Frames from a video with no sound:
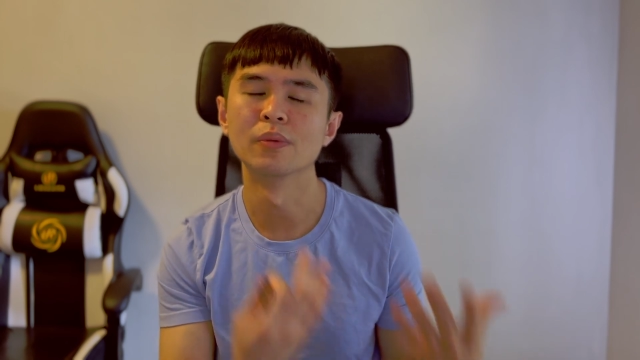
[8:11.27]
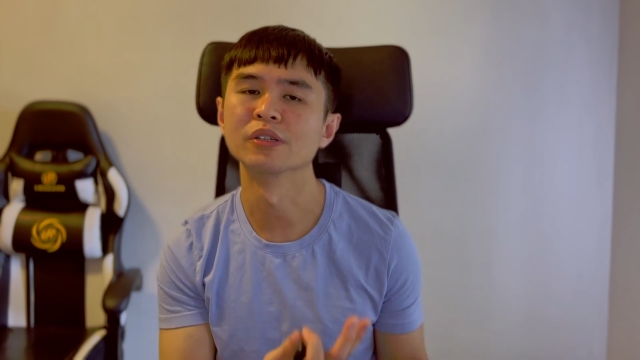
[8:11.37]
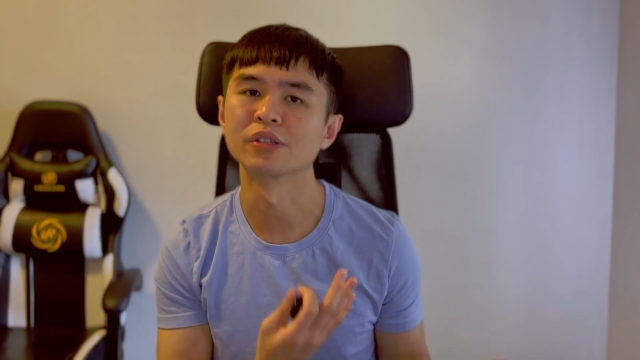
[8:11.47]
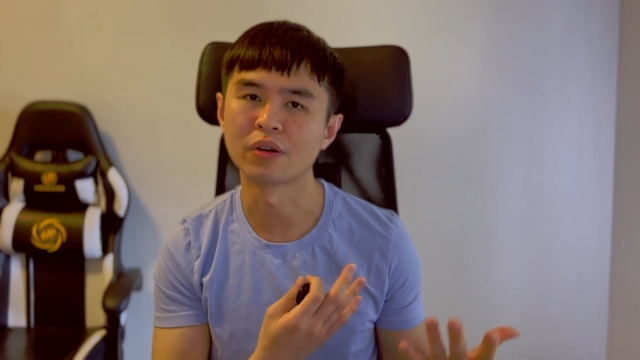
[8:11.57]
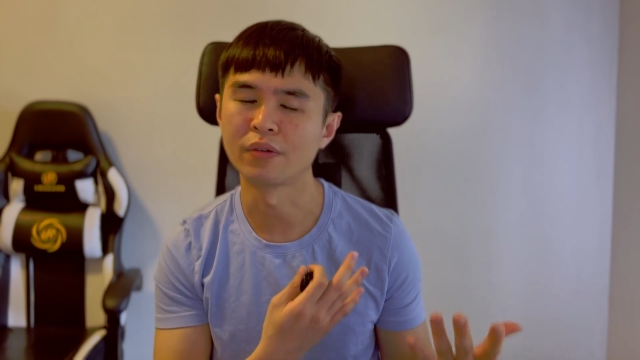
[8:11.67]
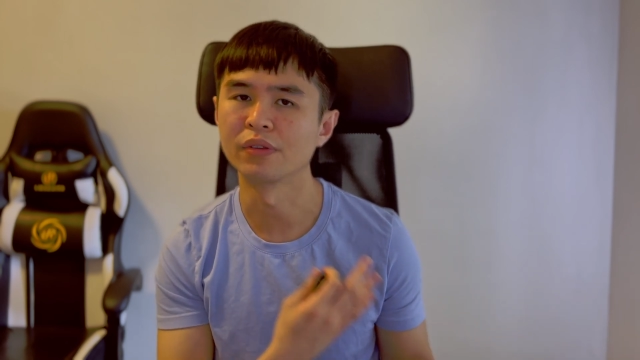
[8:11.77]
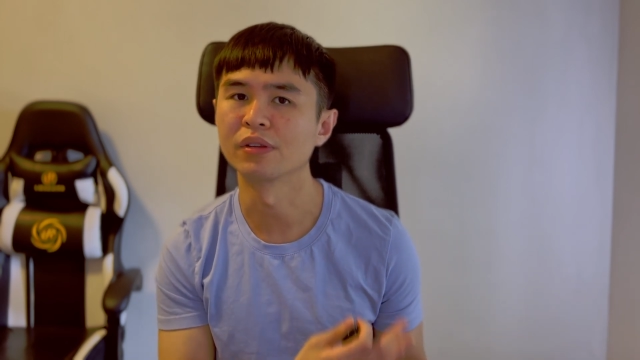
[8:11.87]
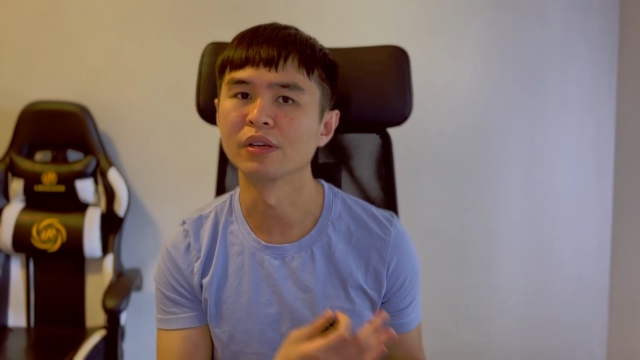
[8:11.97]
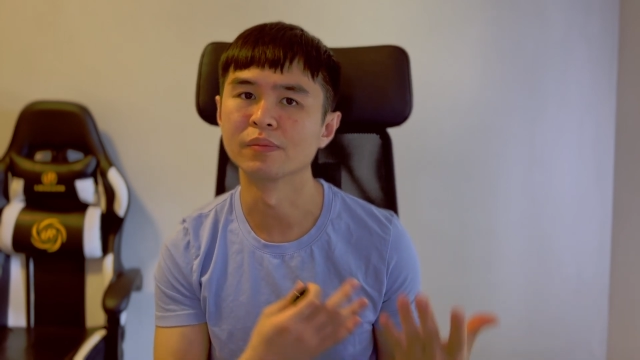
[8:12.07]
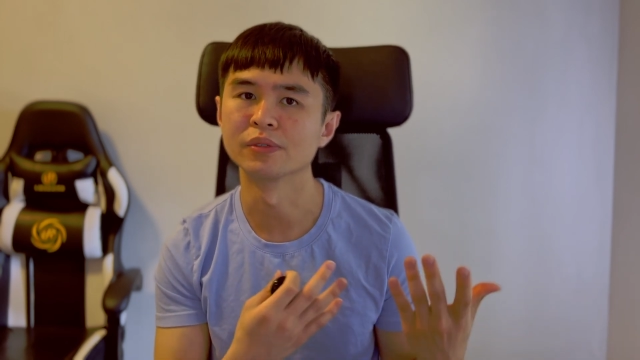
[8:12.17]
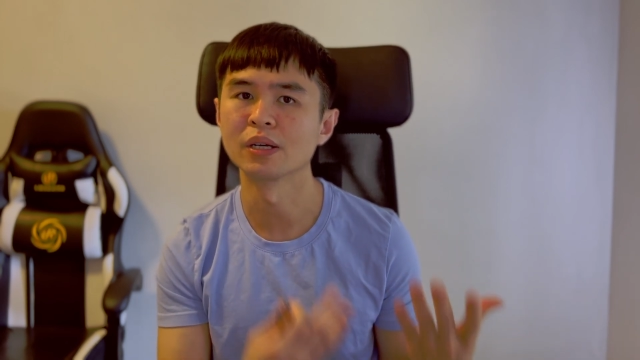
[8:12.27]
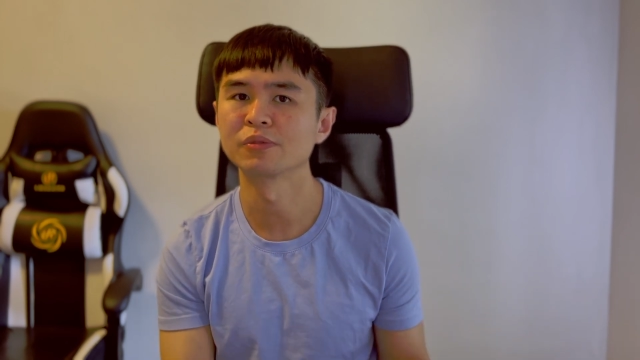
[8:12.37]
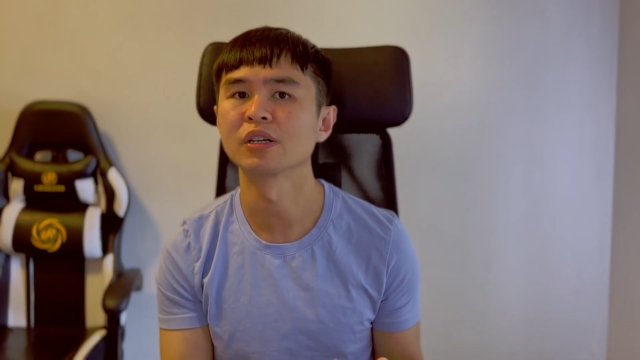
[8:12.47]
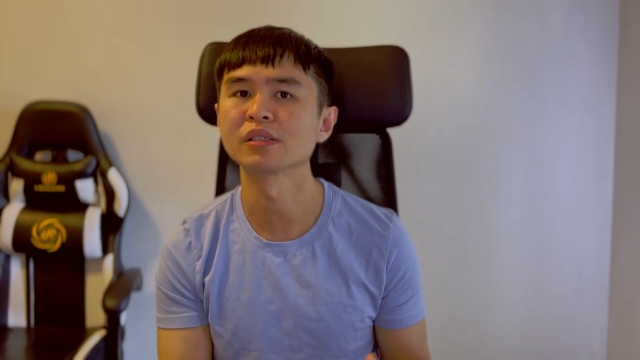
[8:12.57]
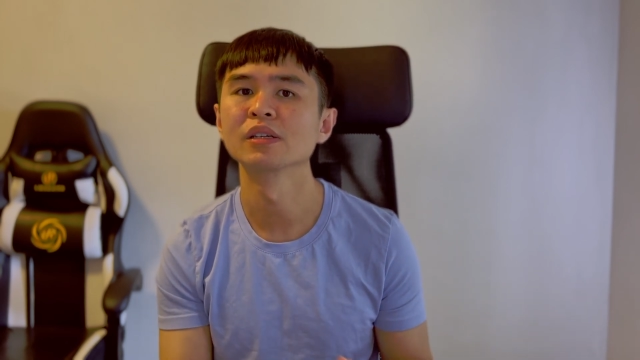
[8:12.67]
about security themed
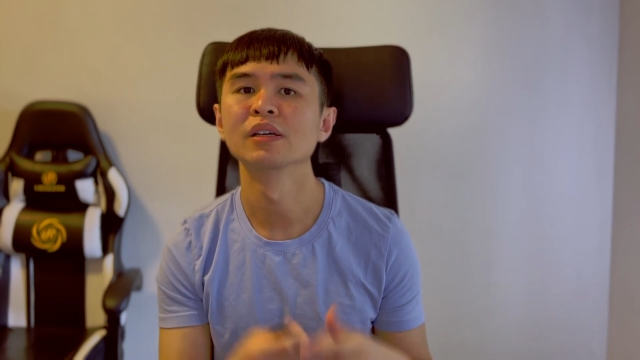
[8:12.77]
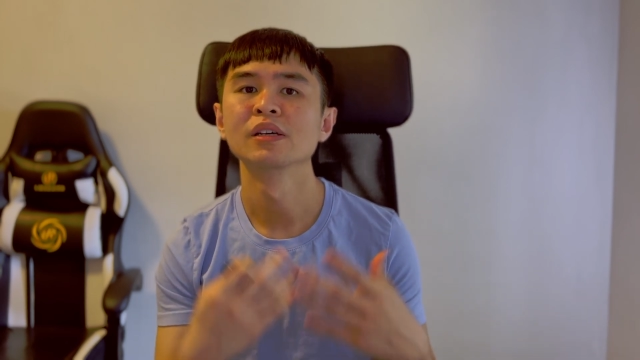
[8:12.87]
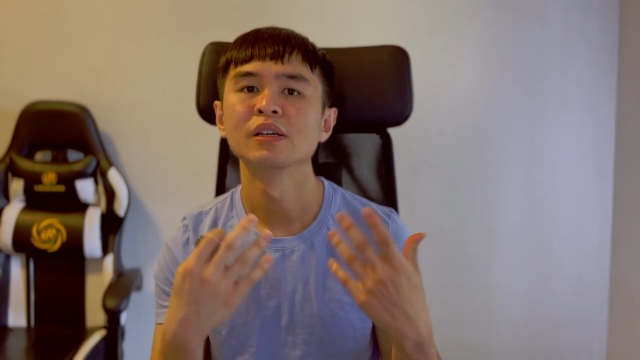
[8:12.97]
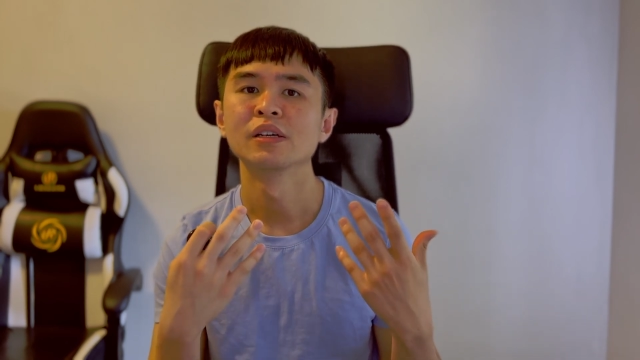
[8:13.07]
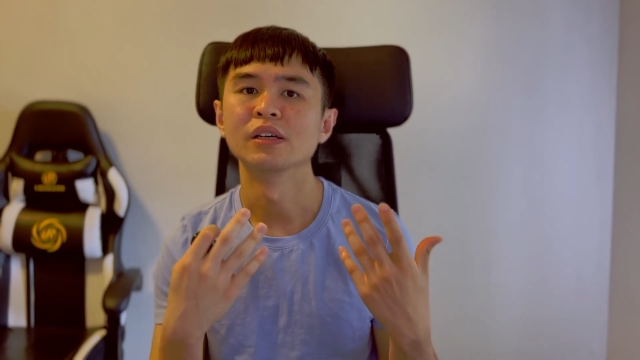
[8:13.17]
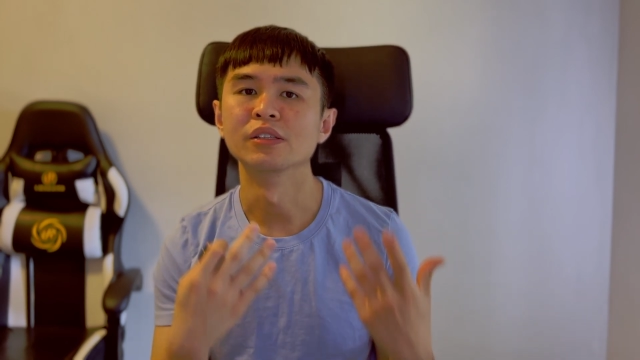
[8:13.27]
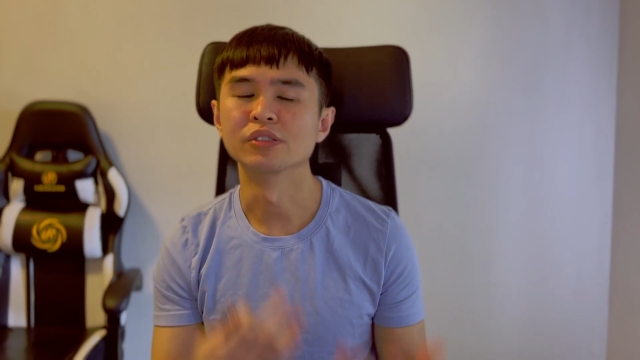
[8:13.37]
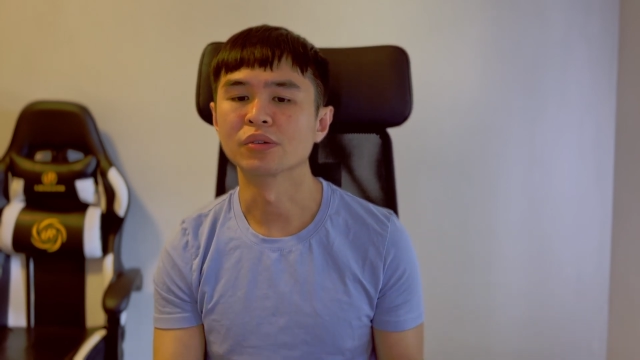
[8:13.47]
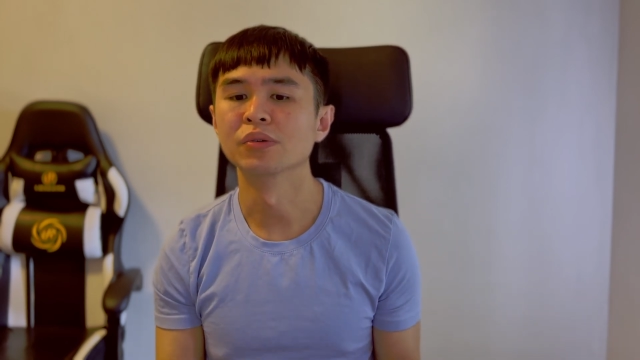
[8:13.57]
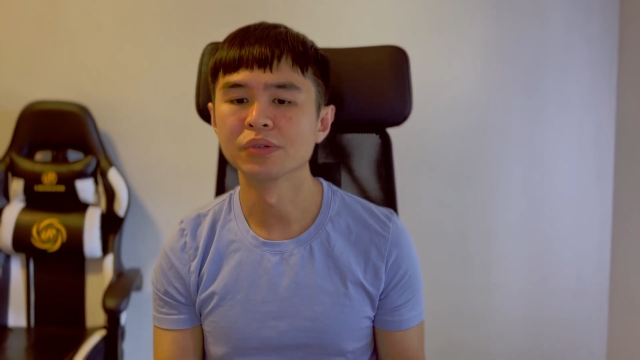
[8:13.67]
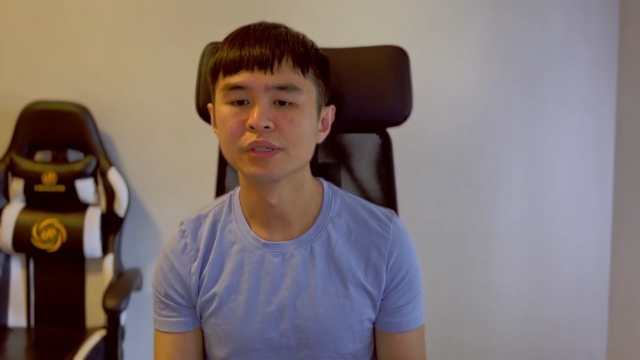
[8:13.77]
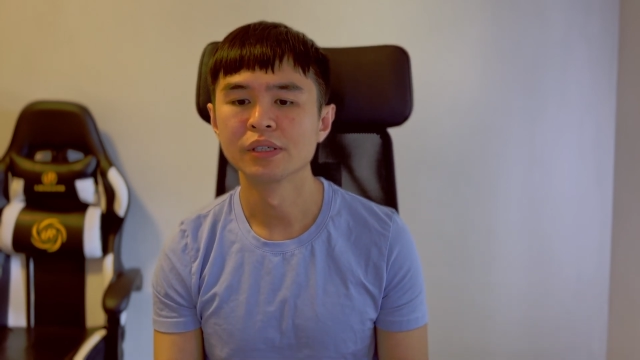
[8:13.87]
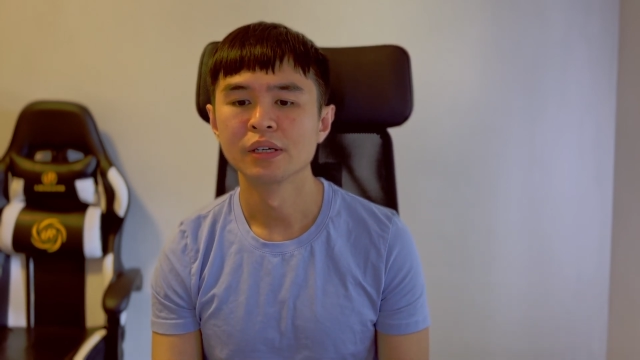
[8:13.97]
subjects in this course.